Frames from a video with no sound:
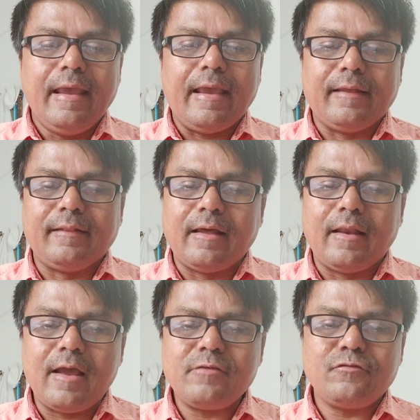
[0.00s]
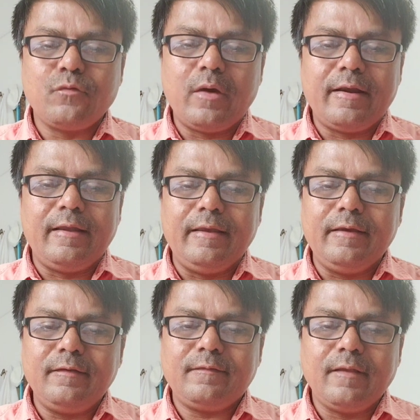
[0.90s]
And the last one
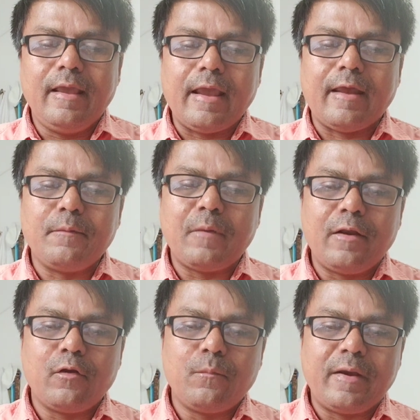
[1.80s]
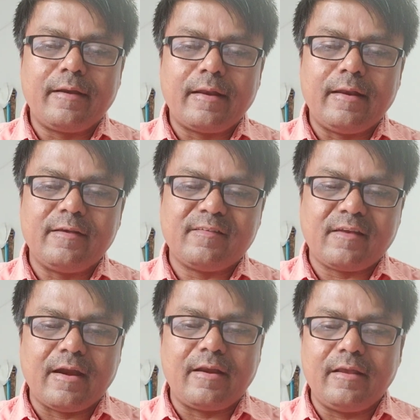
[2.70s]
is Environmental
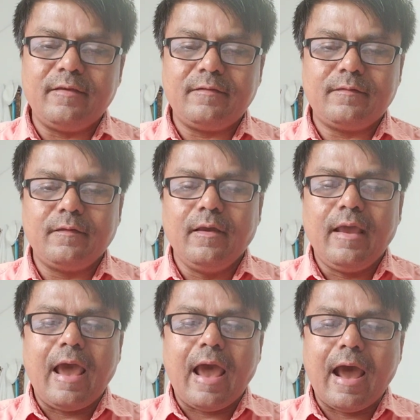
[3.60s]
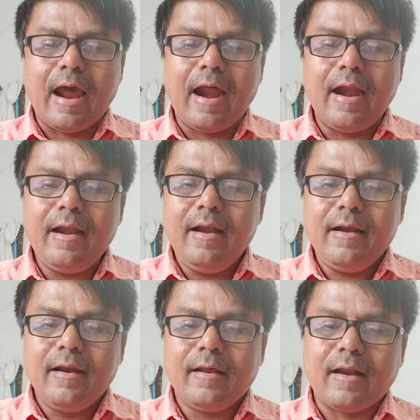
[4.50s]
Studies,
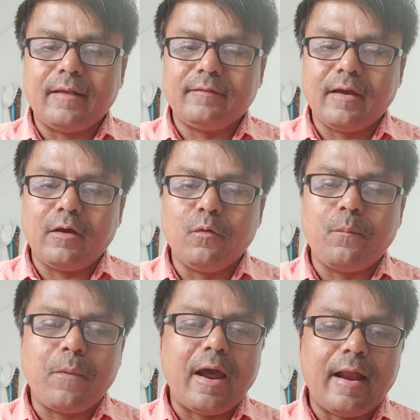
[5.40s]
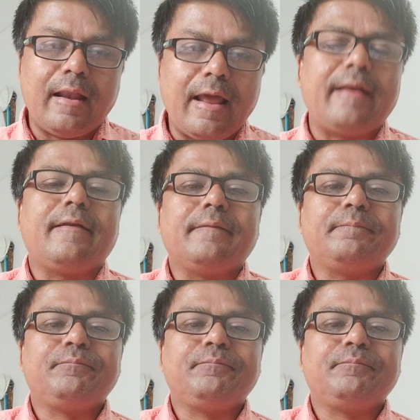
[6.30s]
R. Rajagopalan.